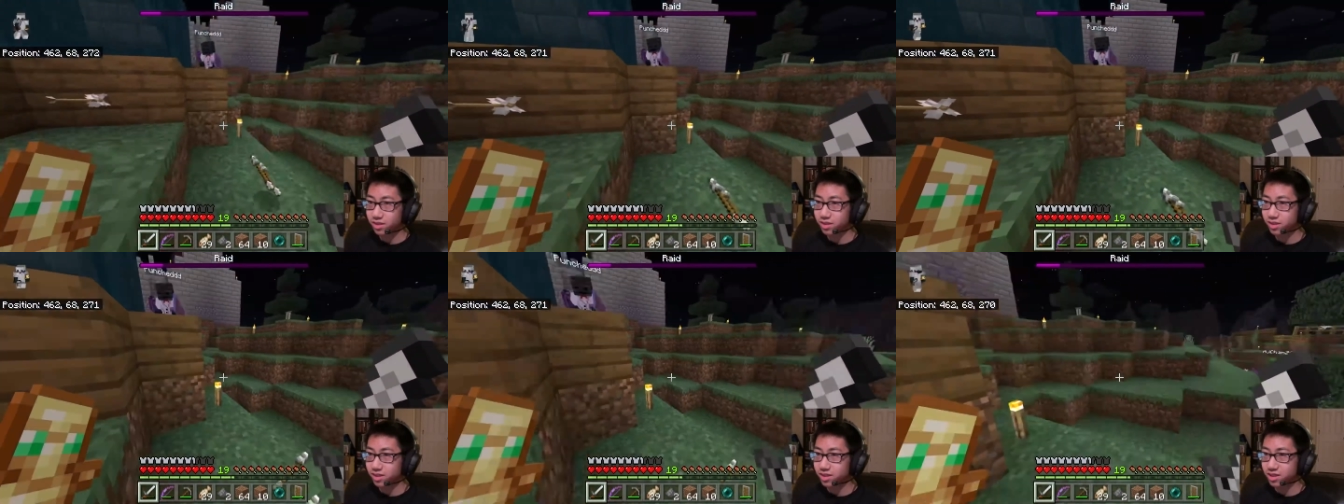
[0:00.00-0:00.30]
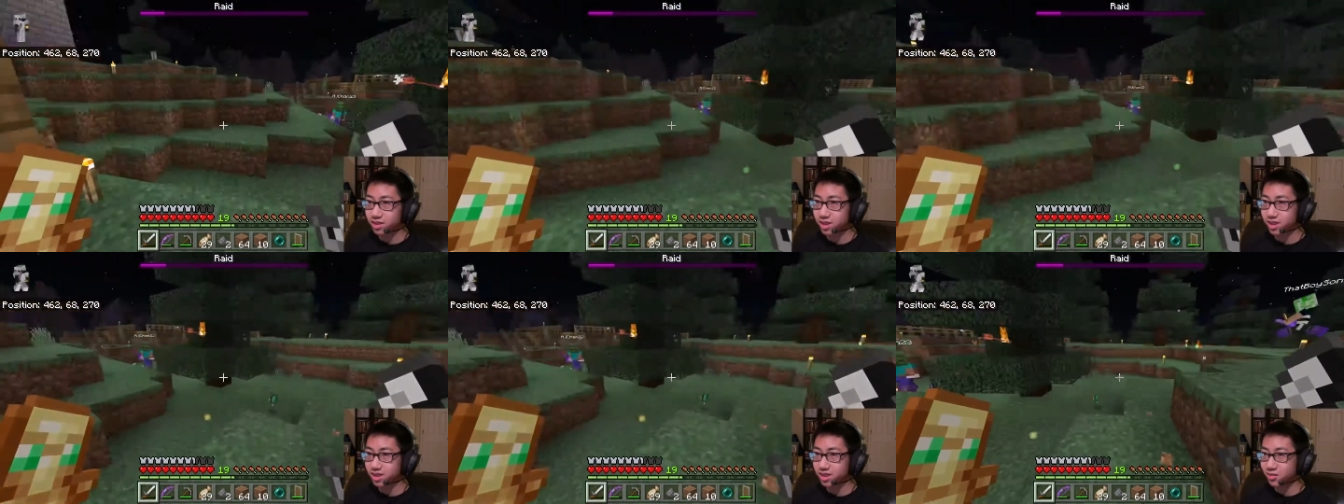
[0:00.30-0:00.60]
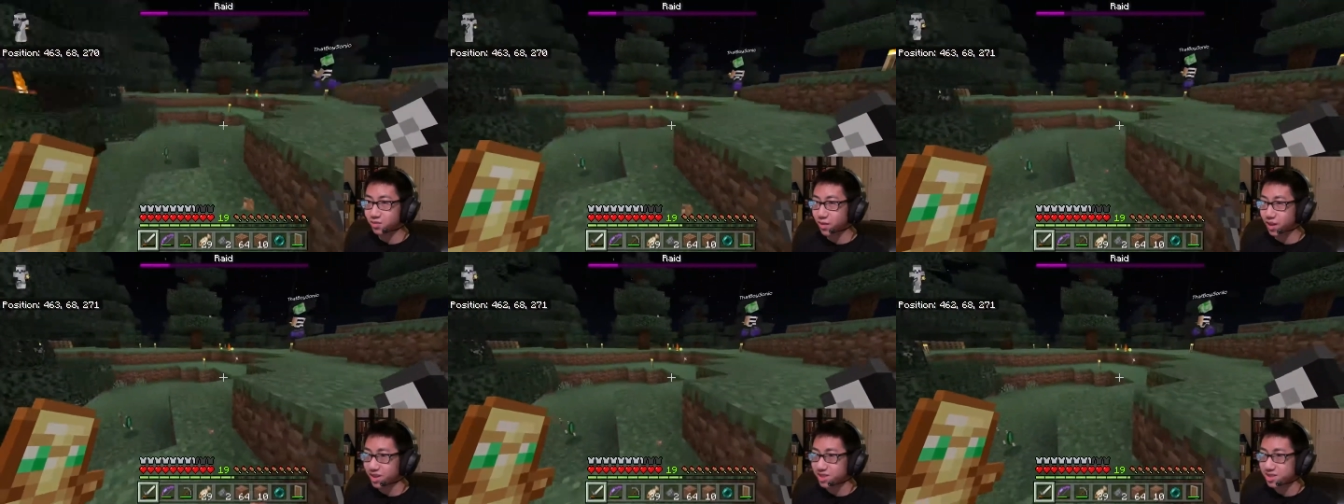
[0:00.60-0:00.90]
Get the
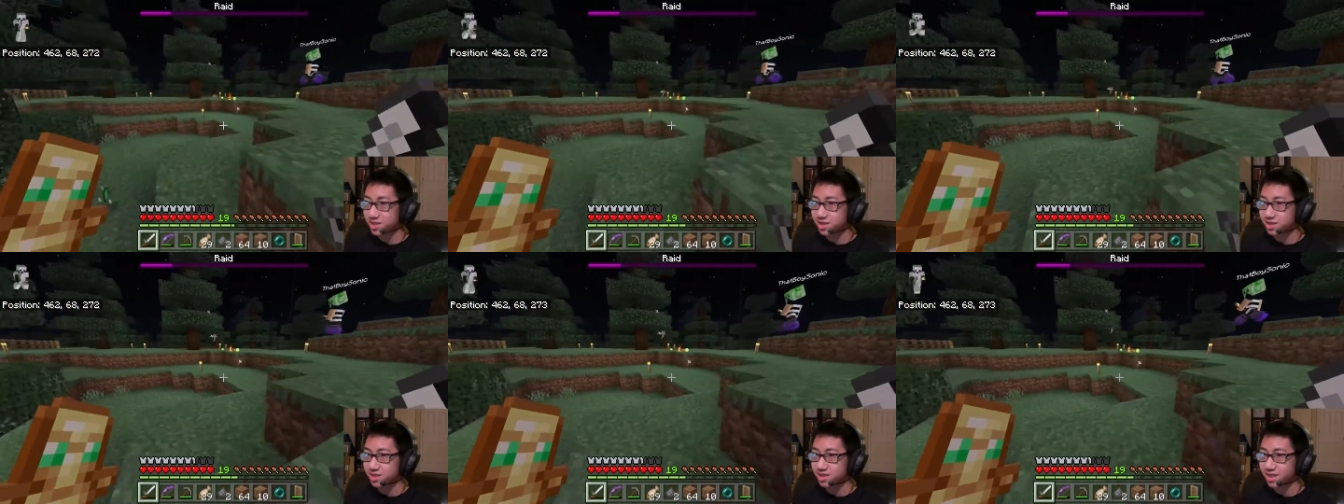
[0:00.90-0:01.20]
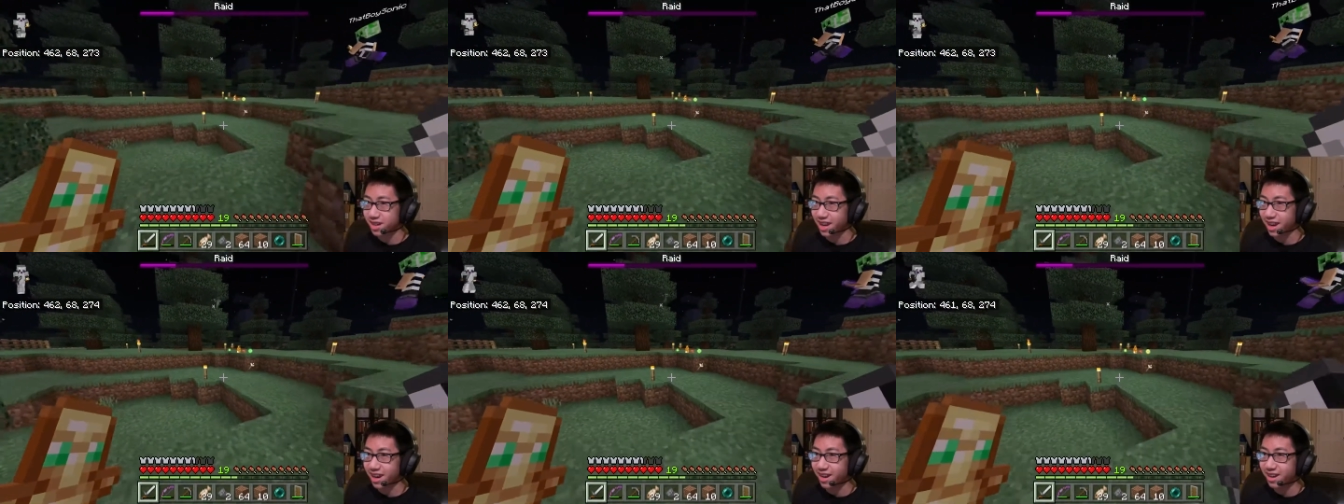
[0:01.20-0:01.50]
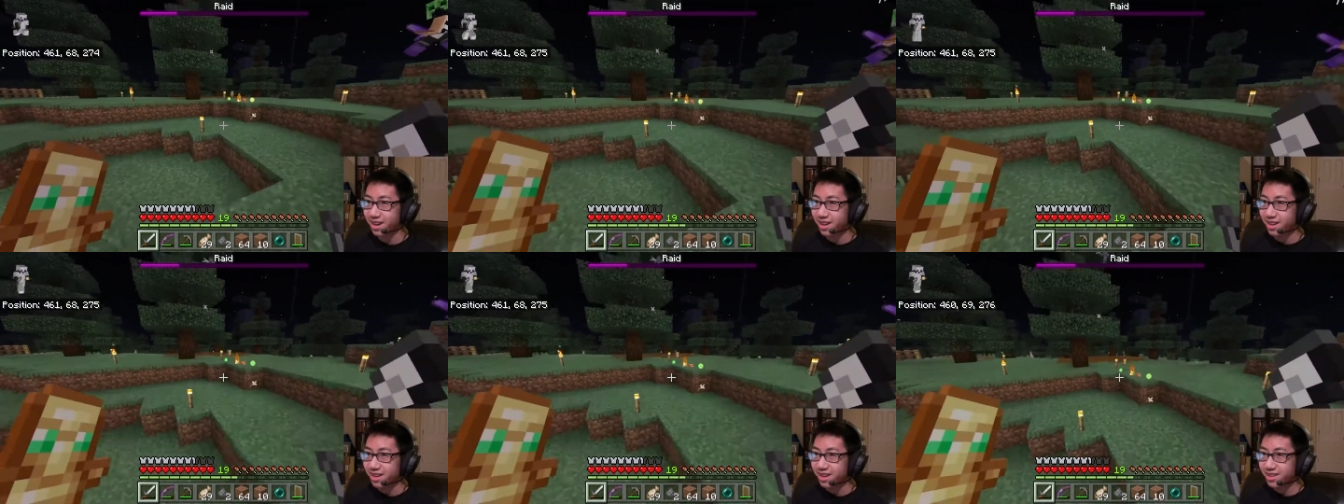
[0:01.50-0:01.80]
vexes.
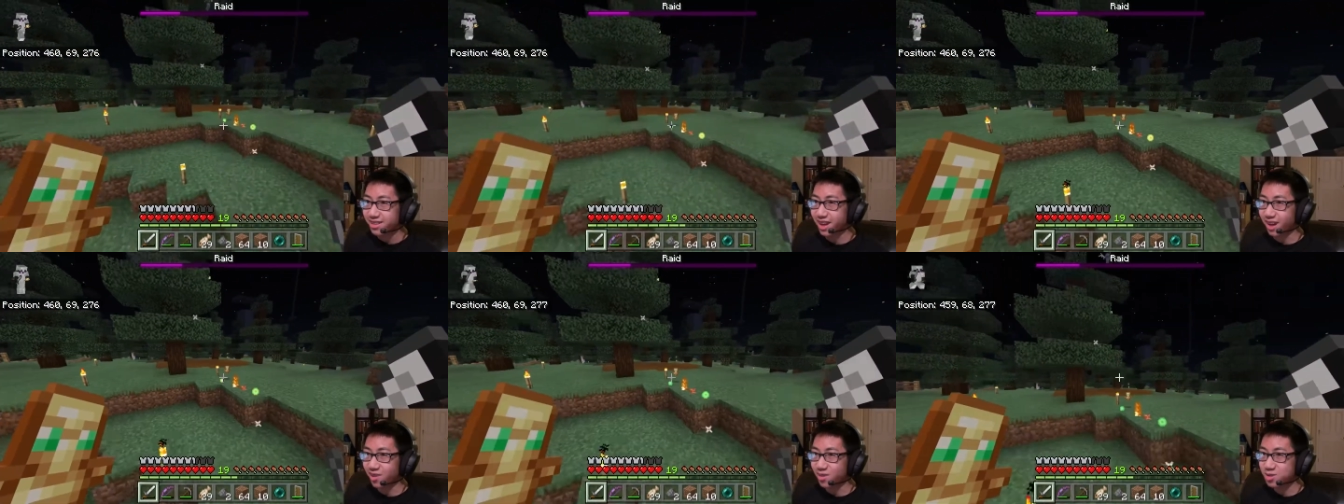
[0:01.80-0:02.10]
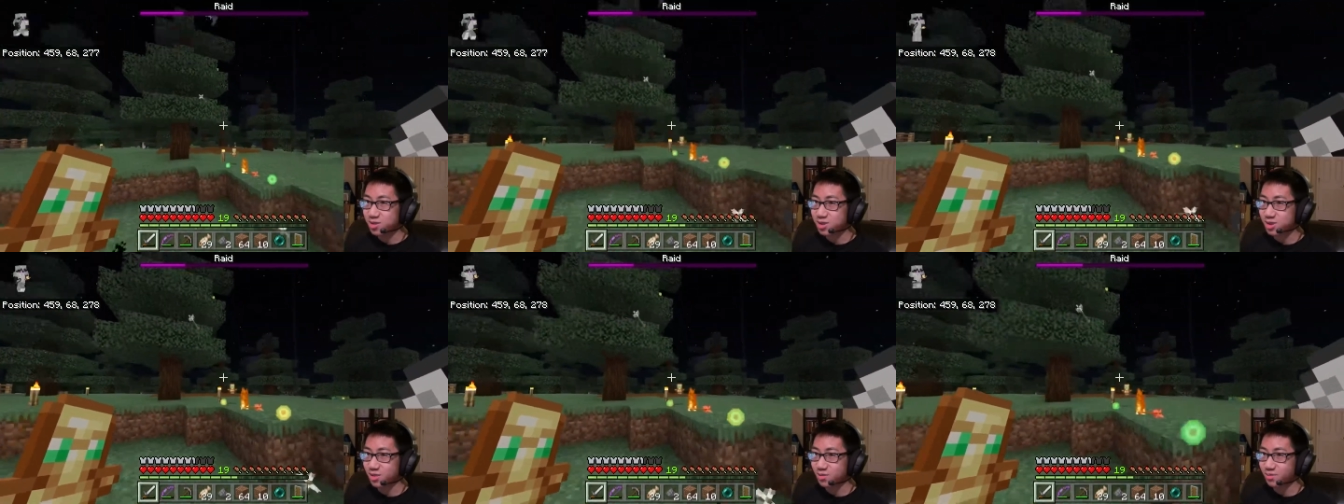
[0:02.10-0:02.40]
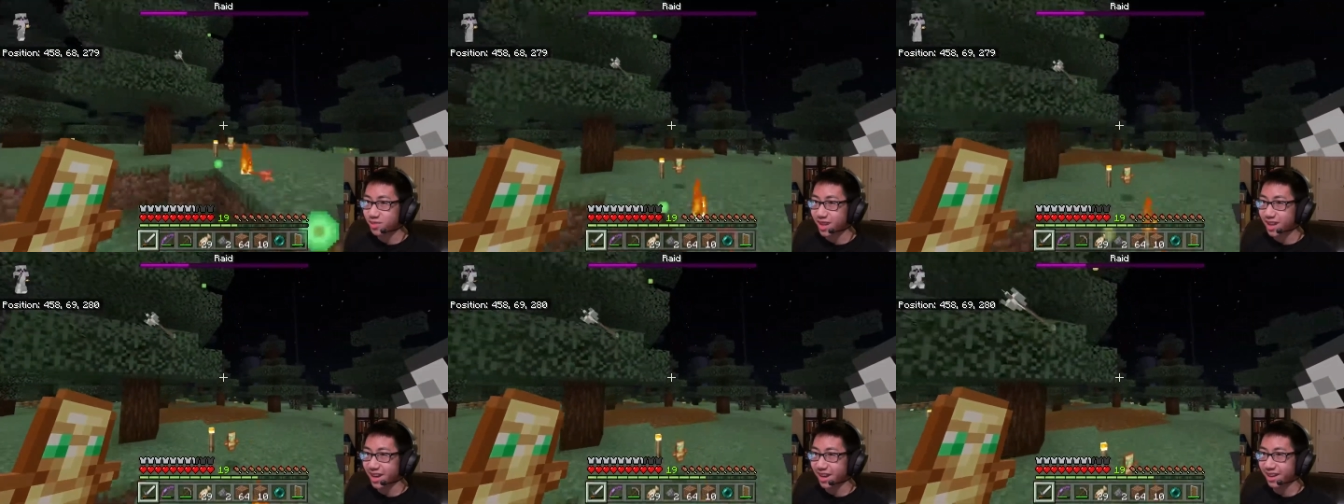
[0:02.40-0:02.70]
That was some
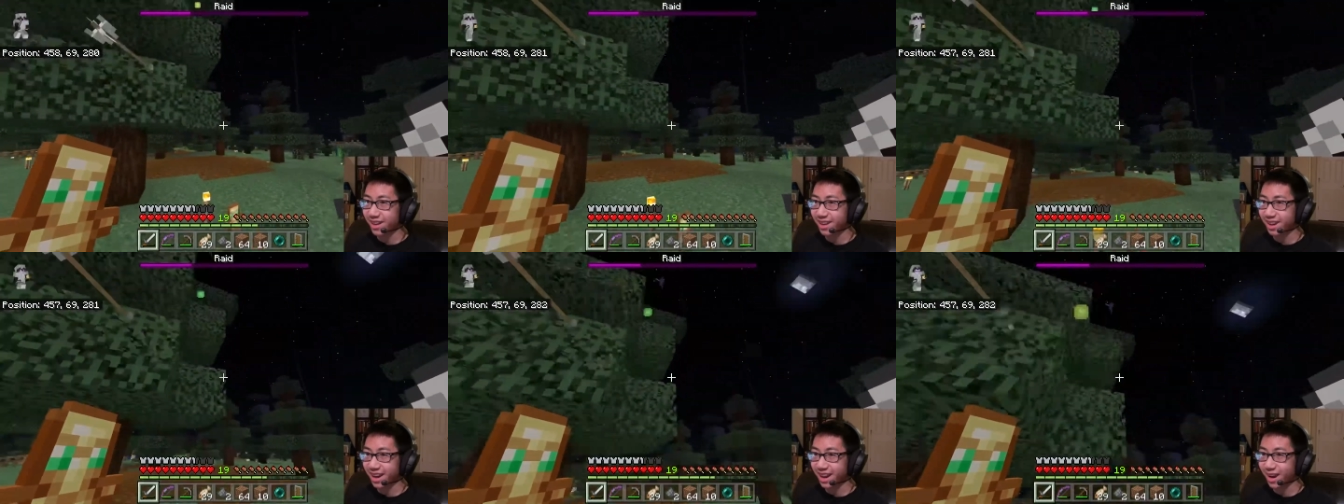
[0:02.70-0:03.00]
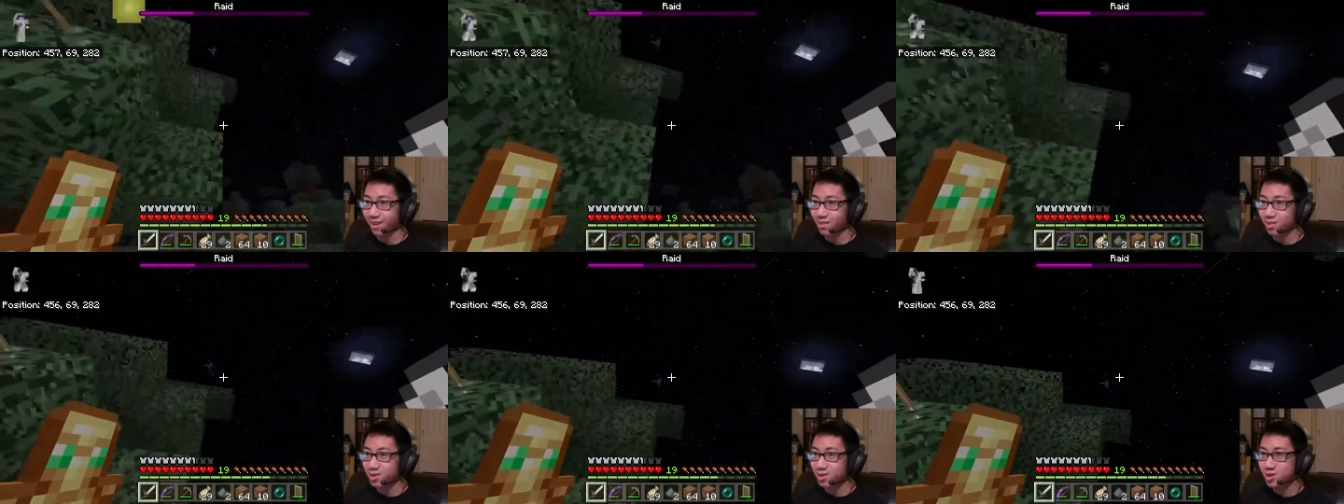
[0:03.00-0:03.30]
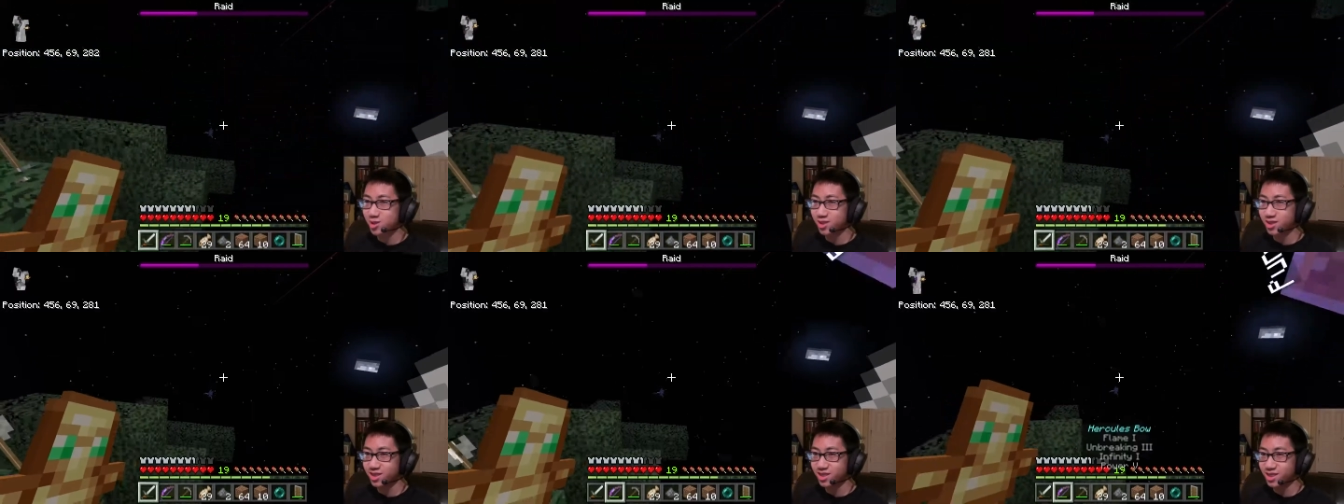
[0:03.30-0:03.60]
lag. I was
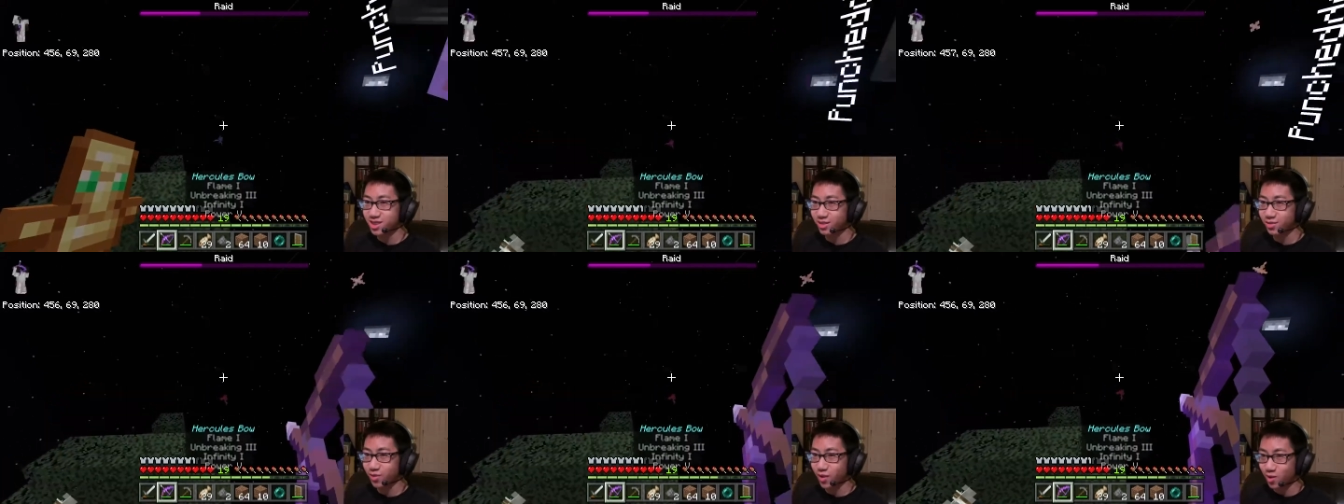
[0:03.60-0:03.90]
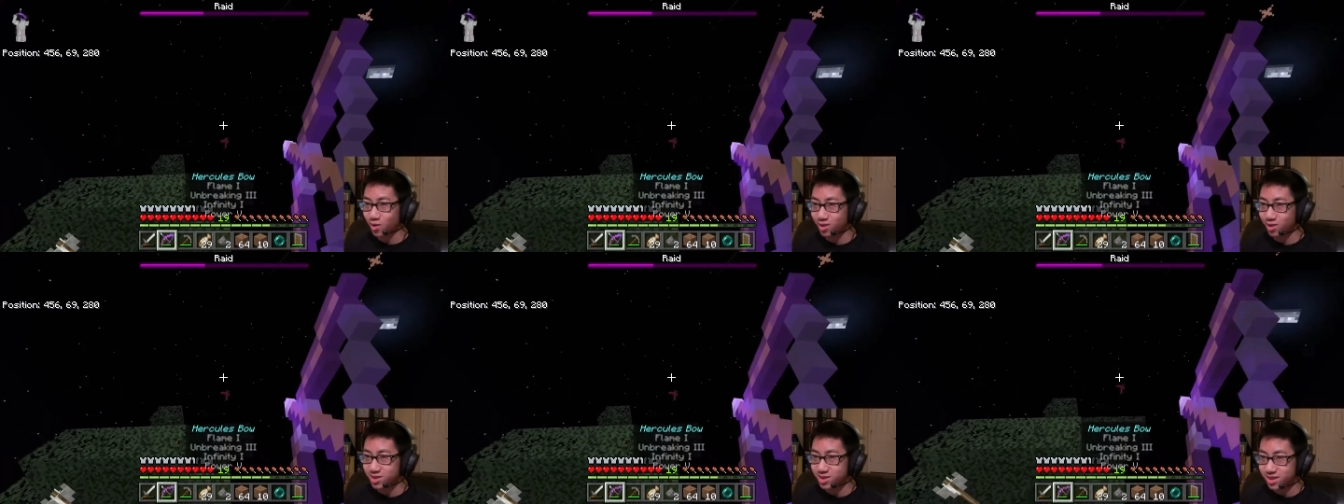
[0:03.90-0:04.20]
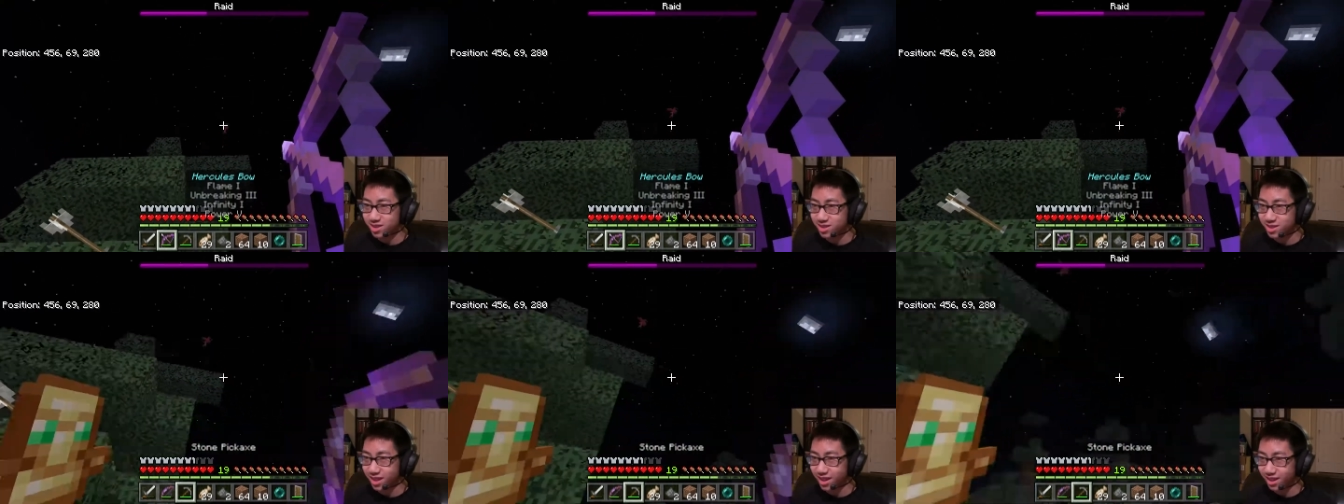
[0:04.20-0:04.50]
shooting the evoker to death.